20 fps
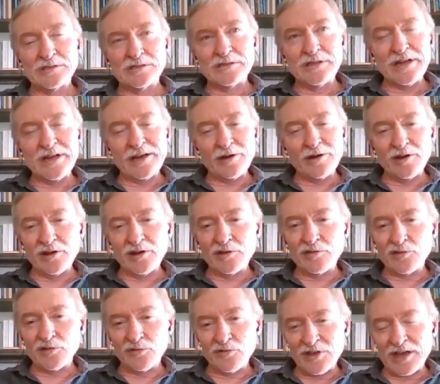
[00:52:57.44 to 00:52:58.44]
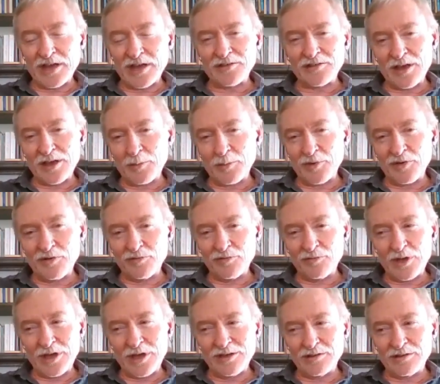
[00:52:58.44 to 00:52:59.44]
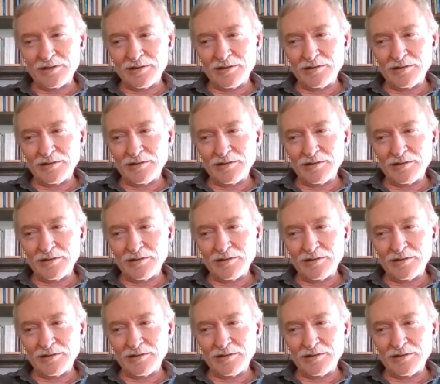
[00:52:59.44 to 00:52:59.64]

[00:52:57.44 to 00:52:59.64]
narrative, for that type of, it,